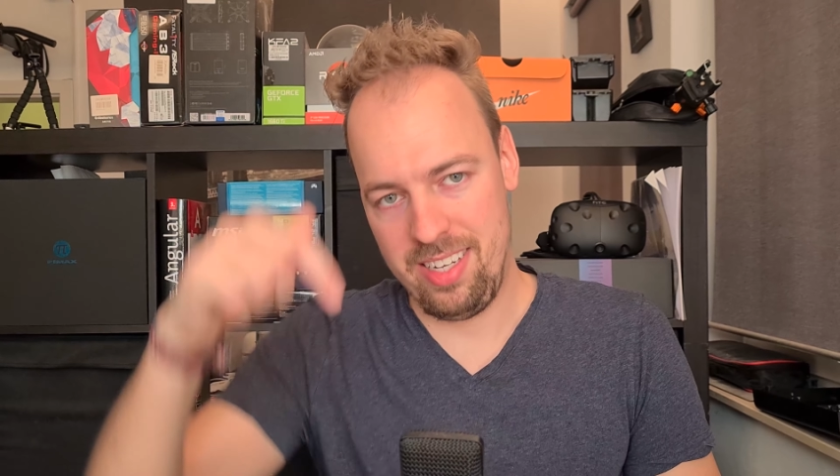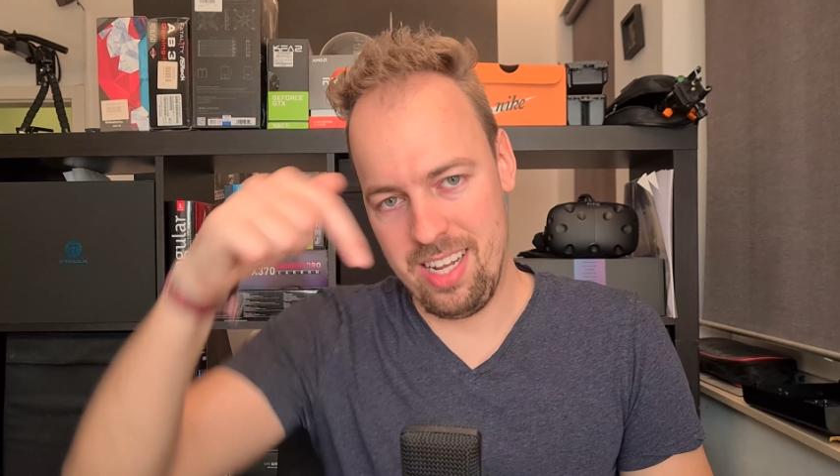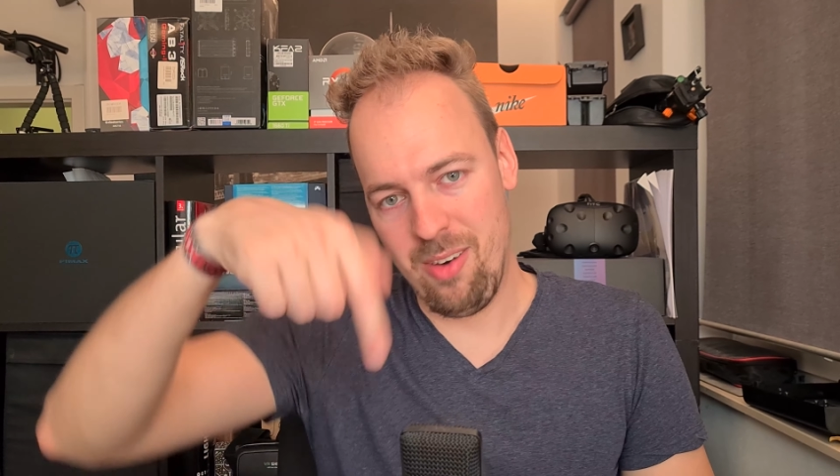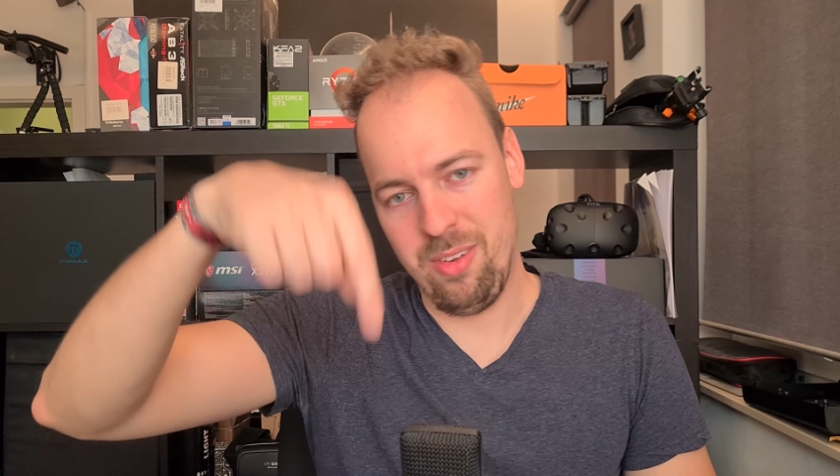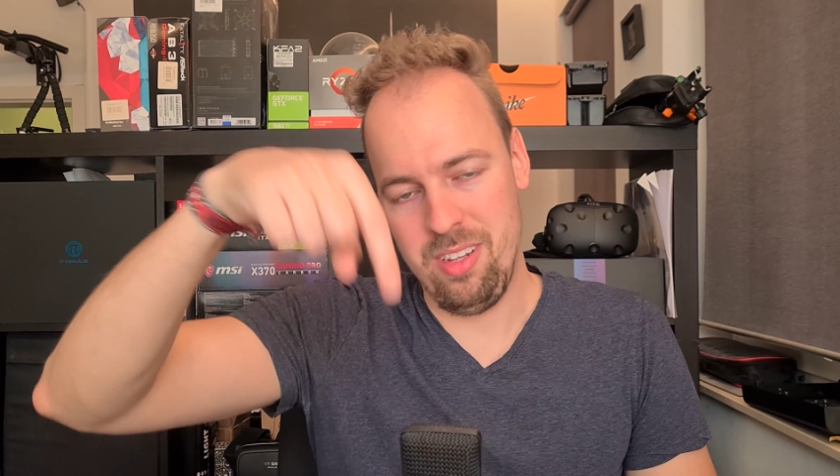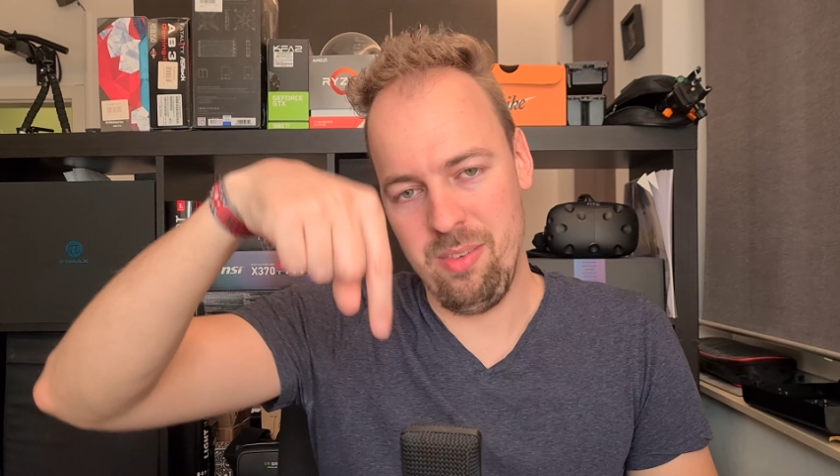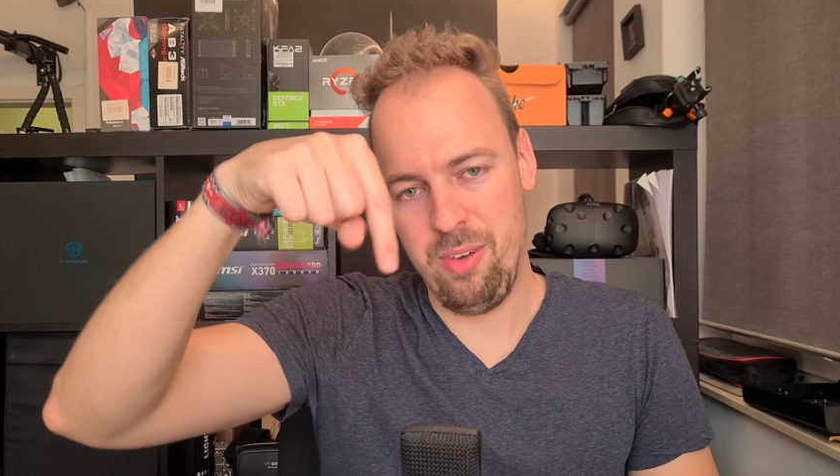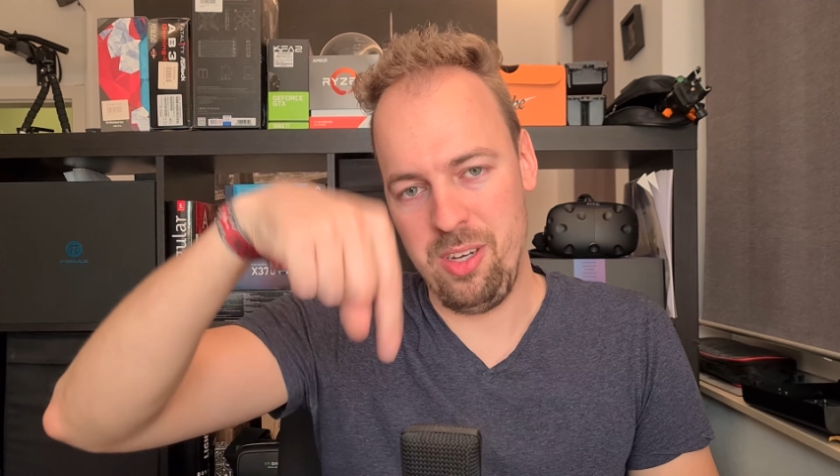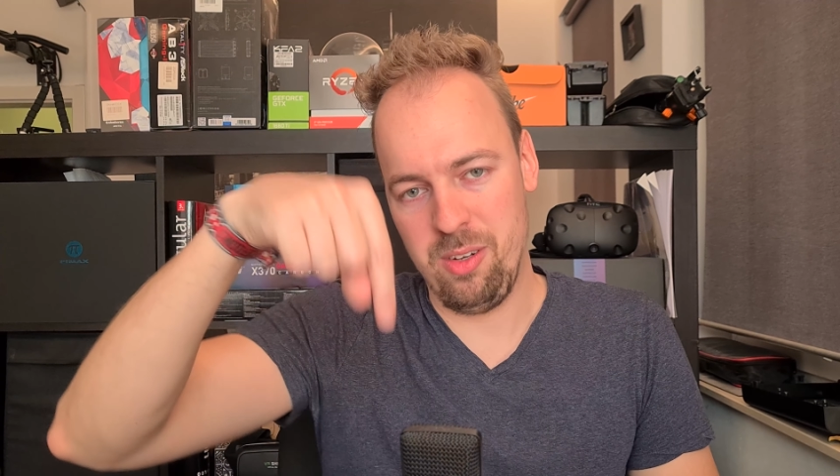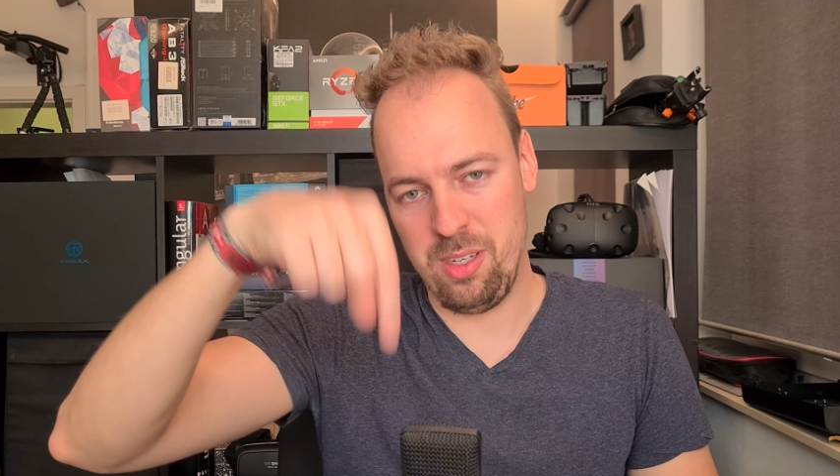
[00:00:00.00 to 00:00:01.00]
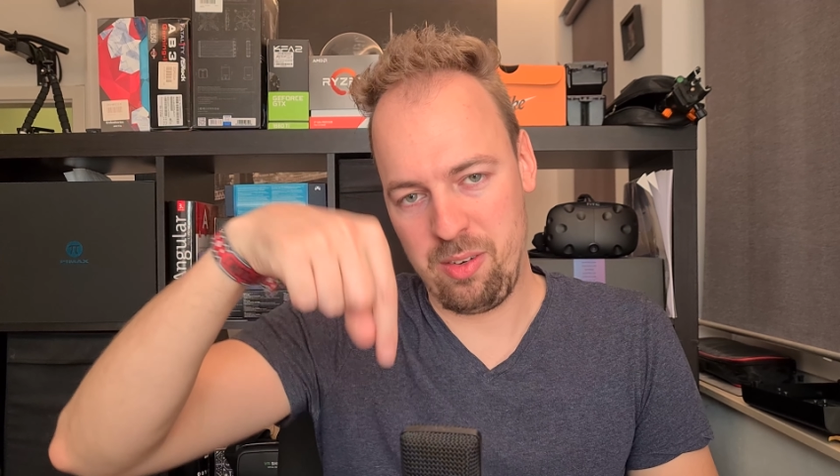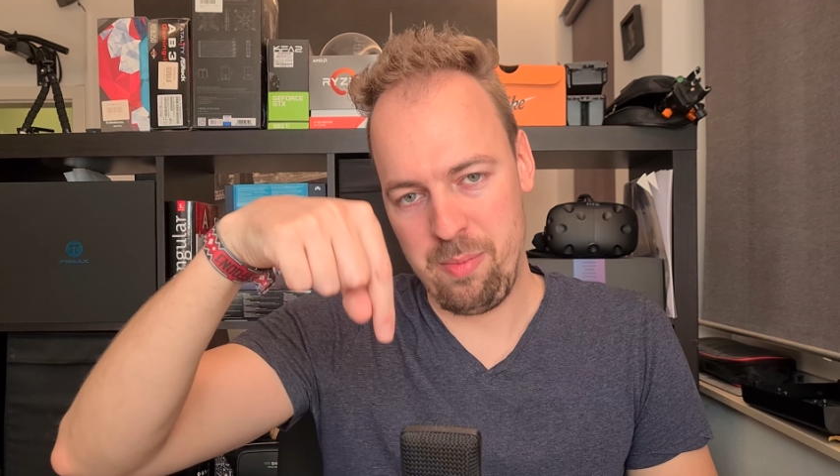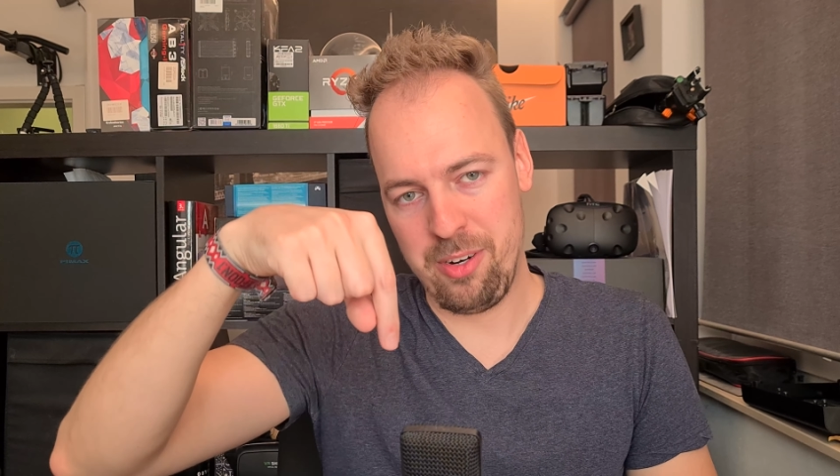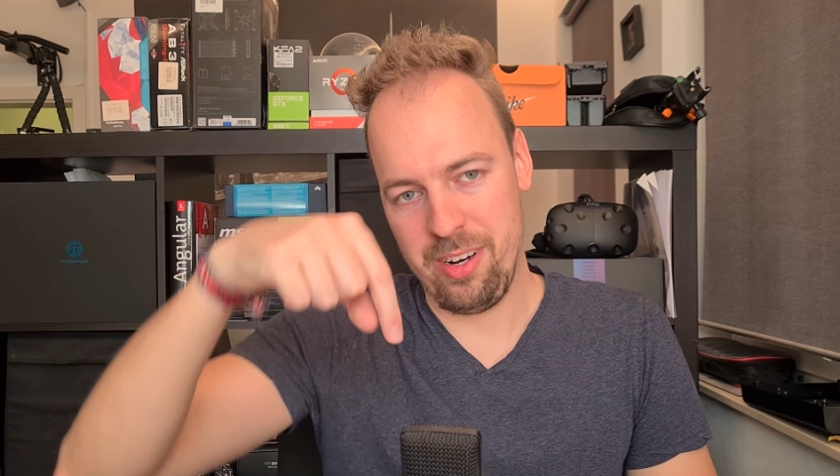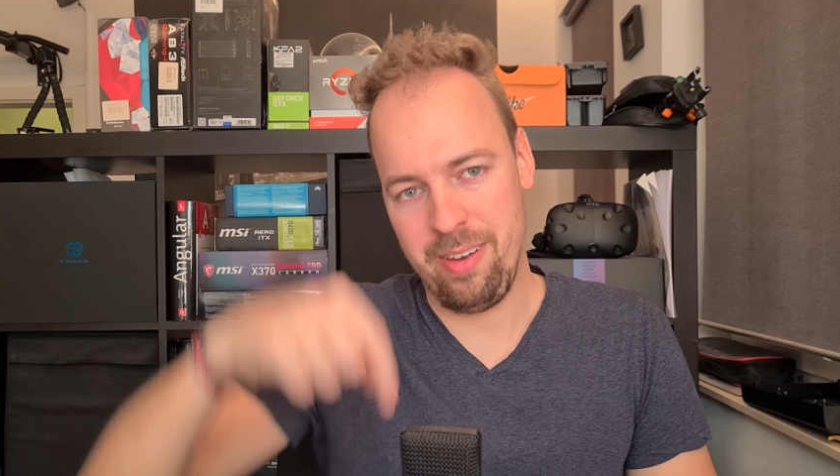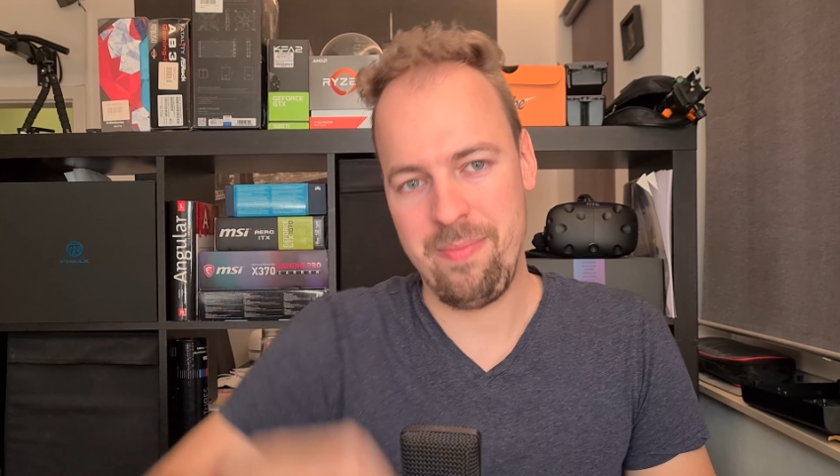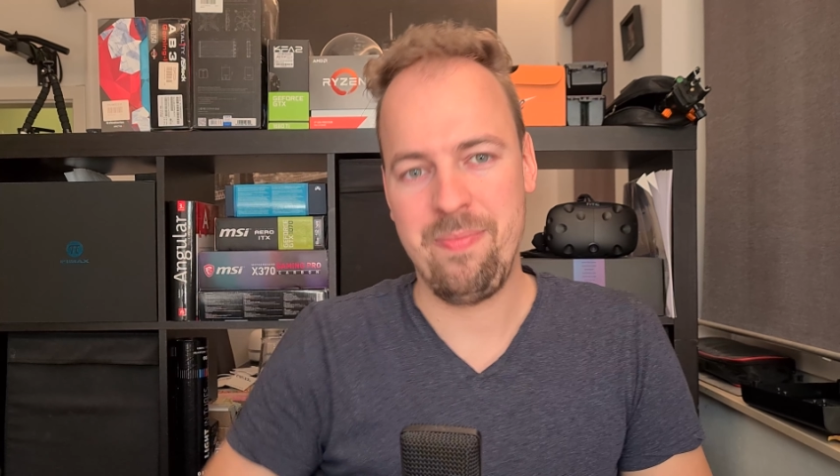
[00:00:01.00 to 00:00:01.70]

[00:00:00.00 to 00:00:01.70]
down in the video description.